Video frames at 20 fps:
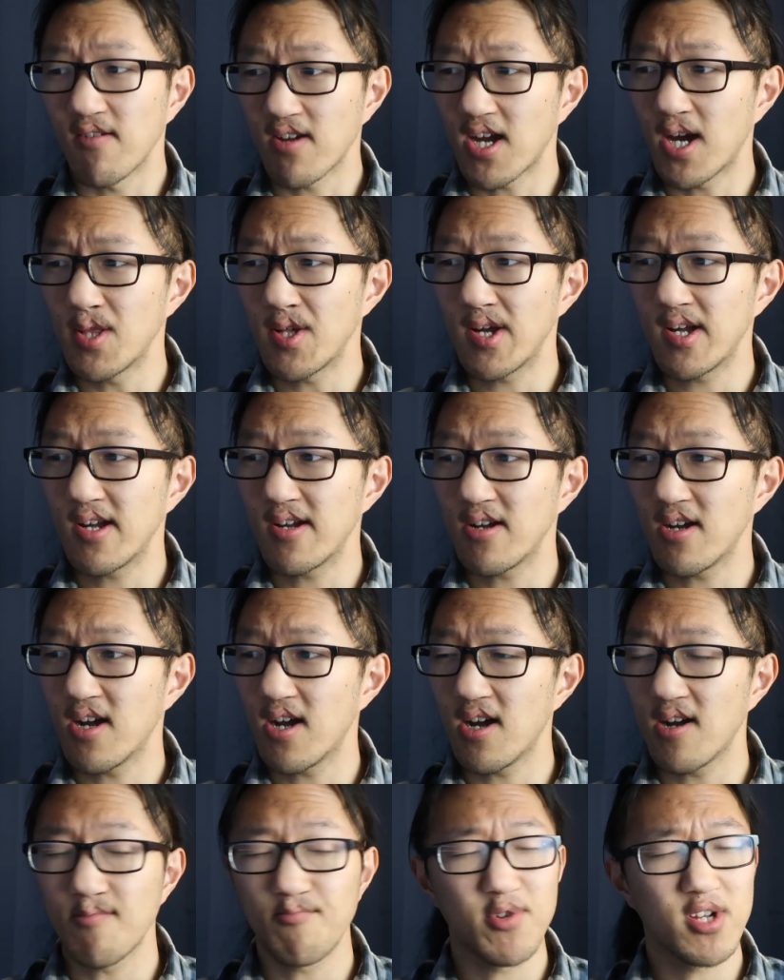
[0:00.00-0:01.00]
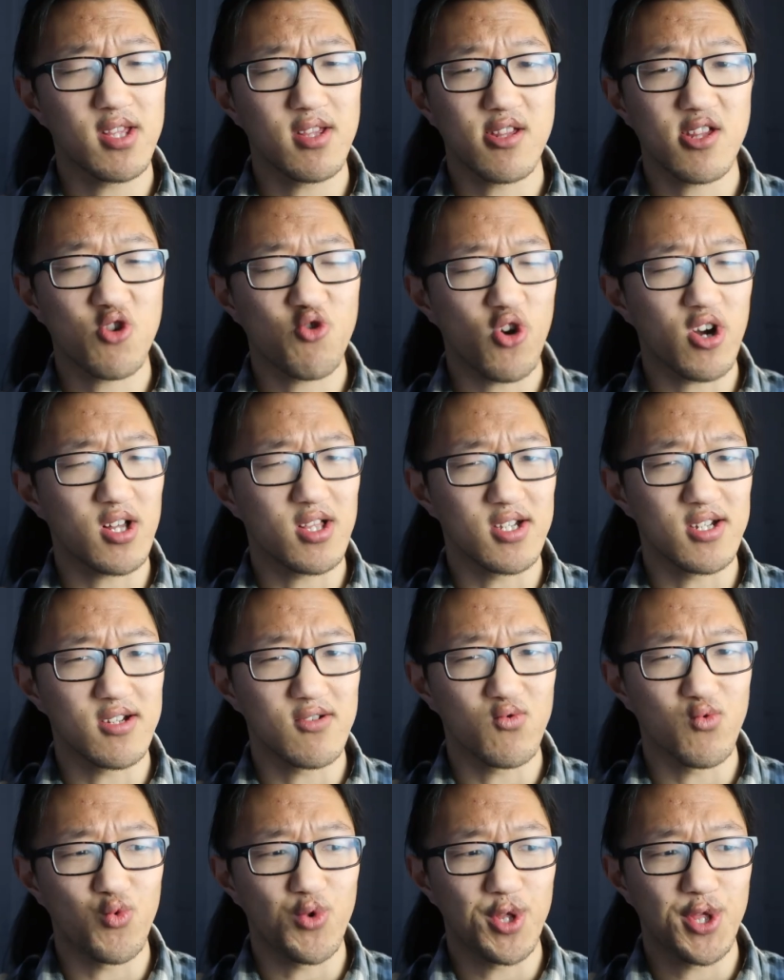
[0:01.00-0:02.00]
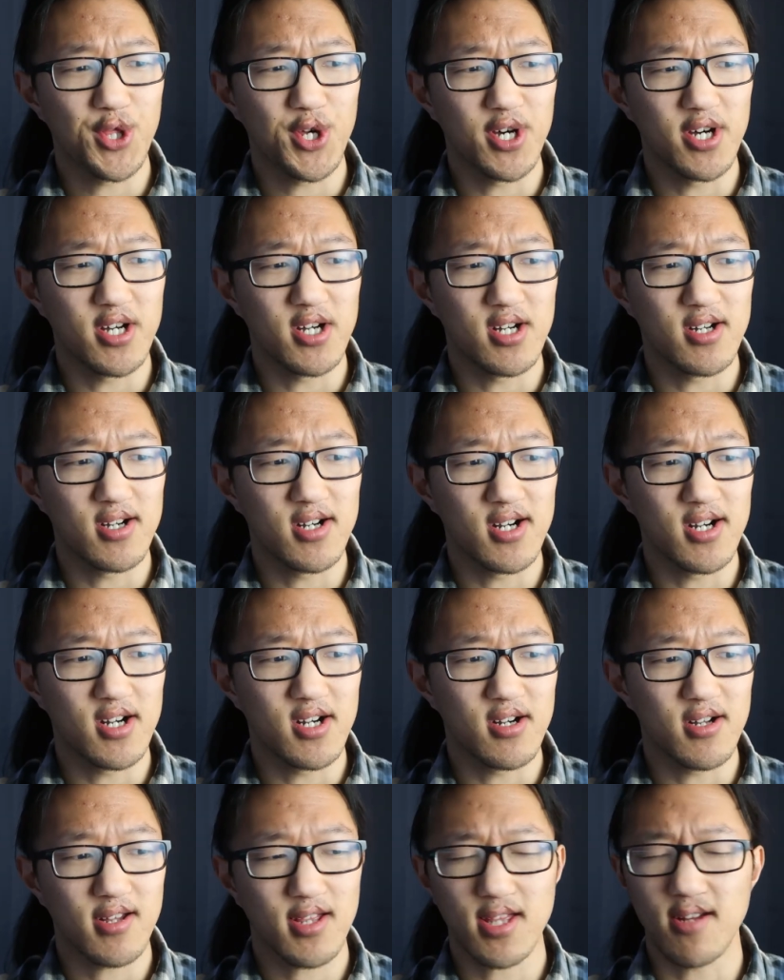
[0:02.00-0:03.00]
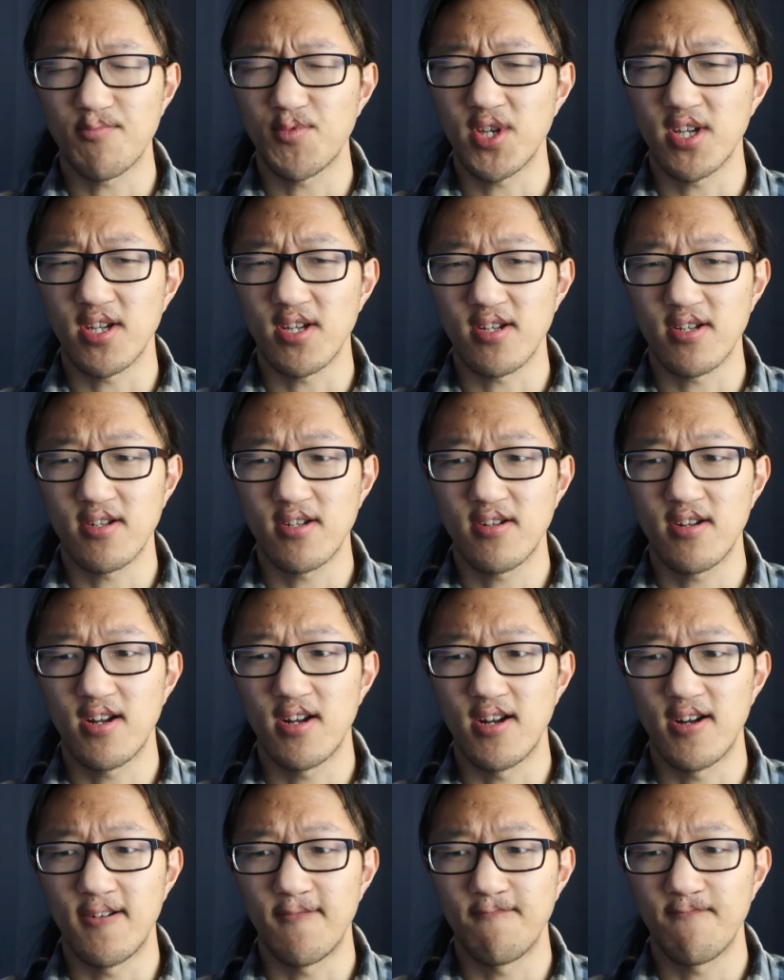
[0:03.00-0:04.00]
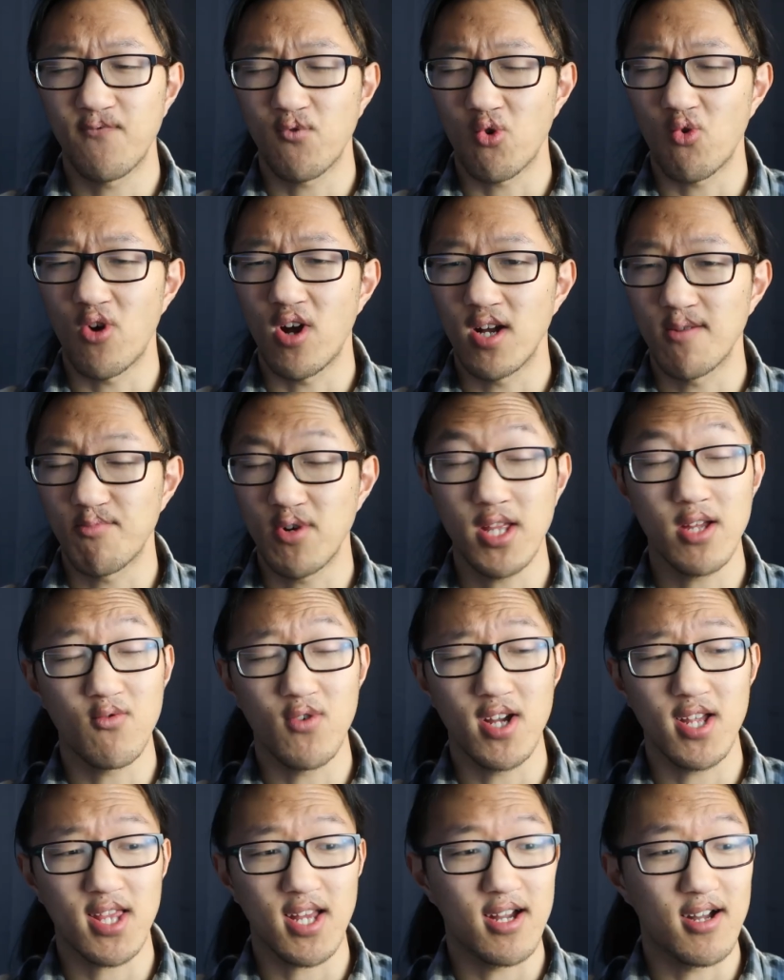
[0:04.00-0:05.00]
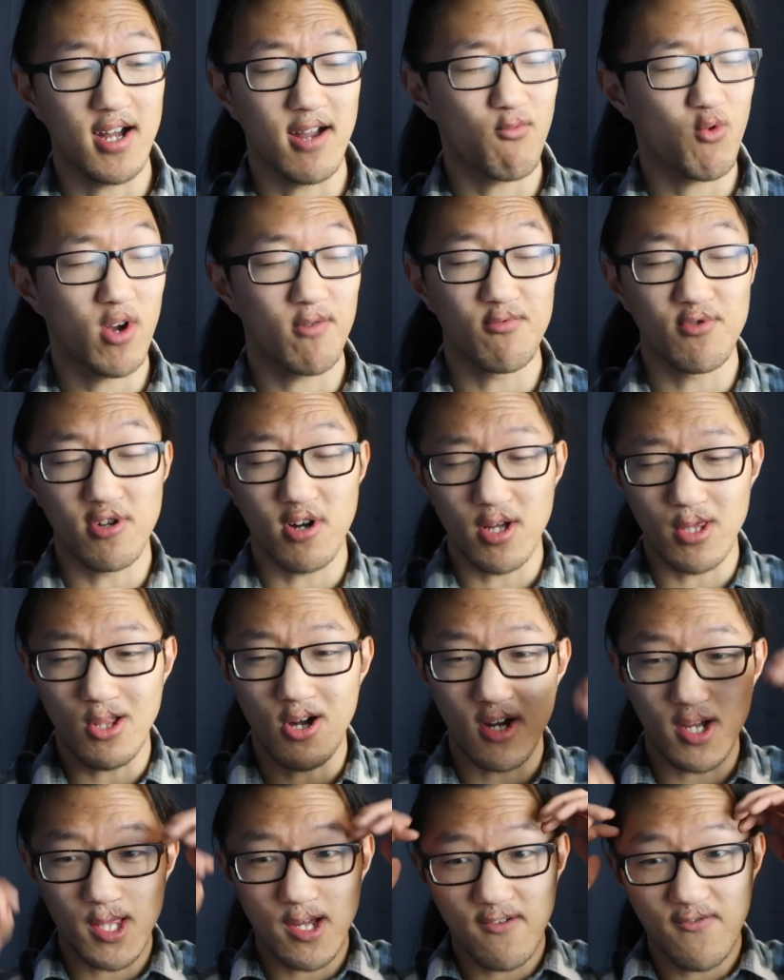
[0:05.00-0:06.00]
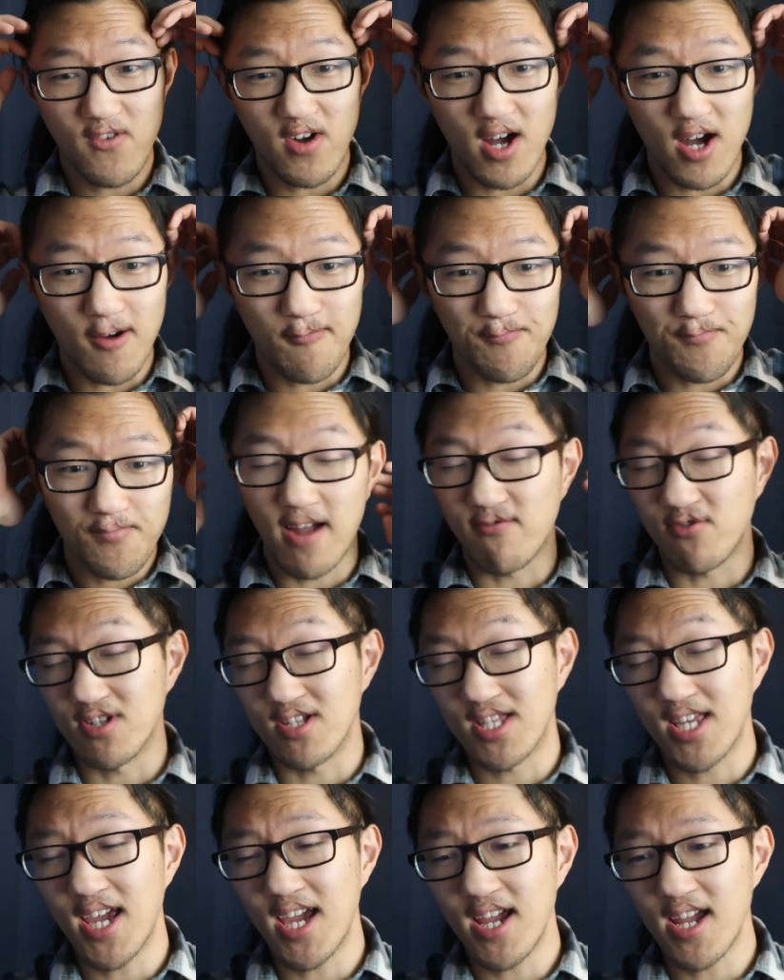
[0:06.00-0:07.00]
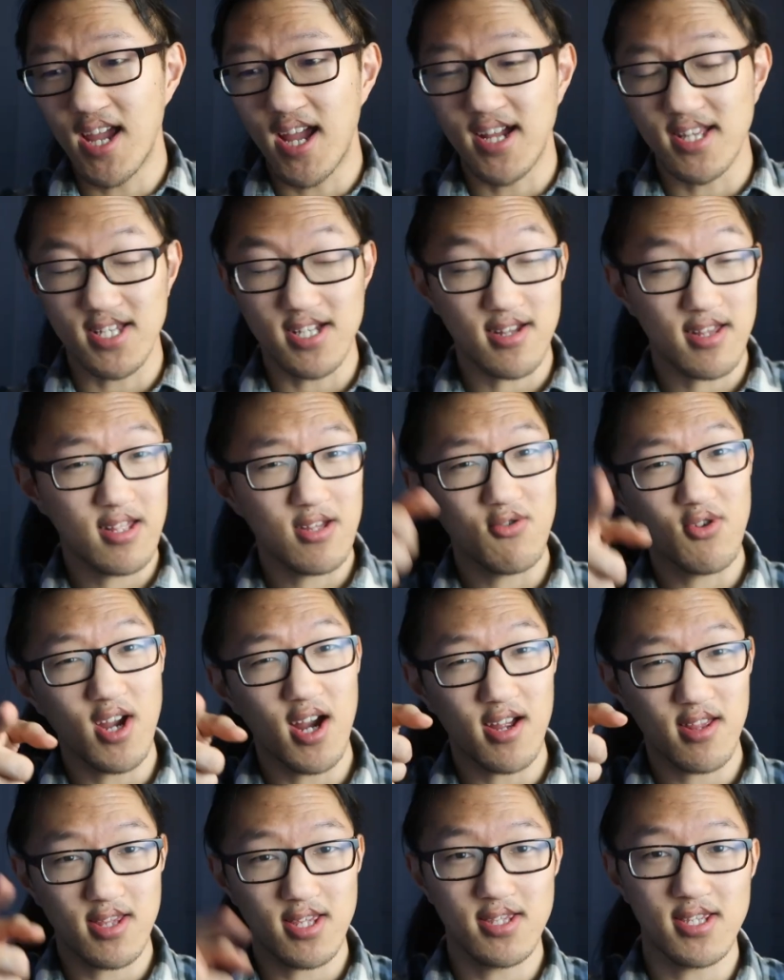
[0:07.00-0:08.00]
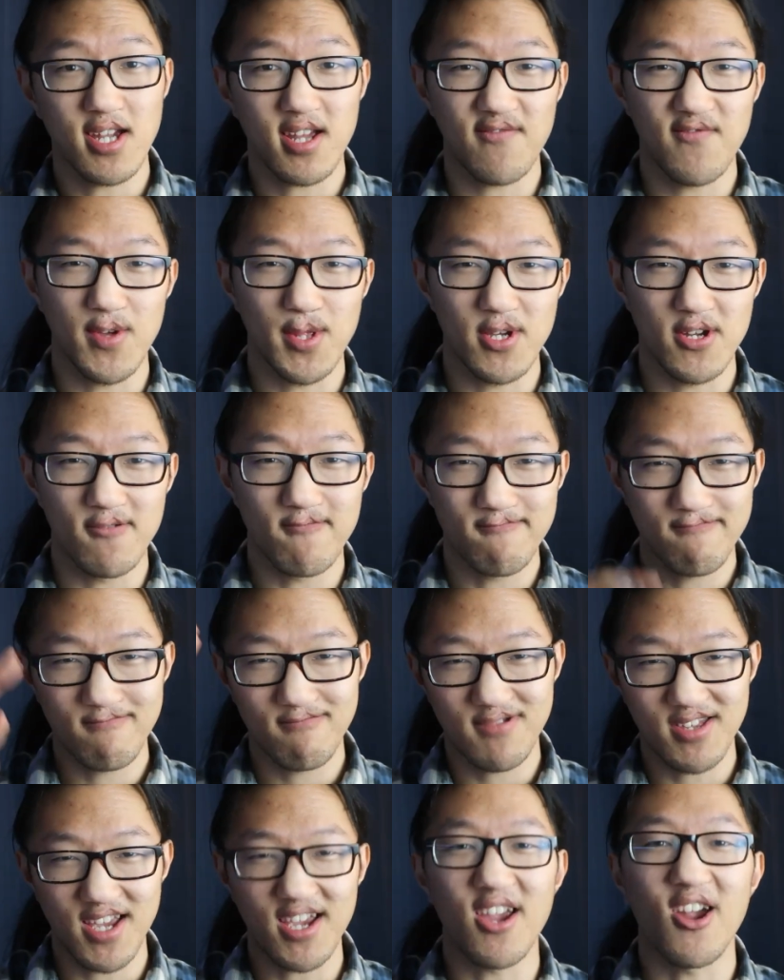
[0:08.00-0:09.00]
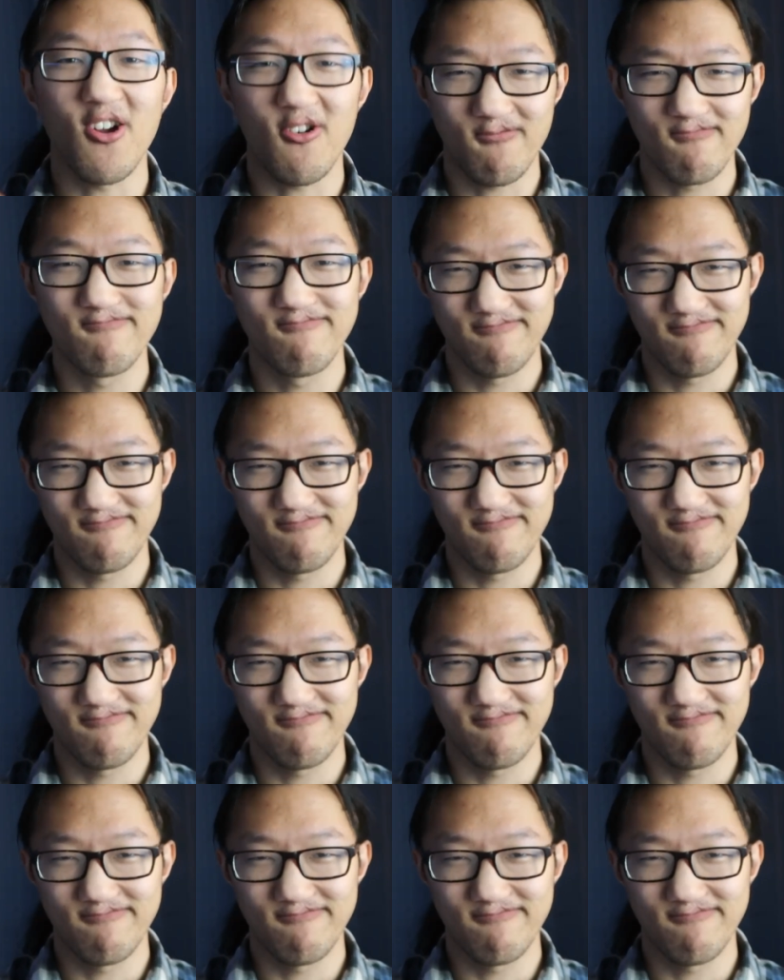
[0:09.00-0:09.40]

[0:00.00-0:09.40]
kind of been struggling with something for a while. But anyways, I've rambled on long enough. Have a good day, and I'll see you guys in the next video. Take care.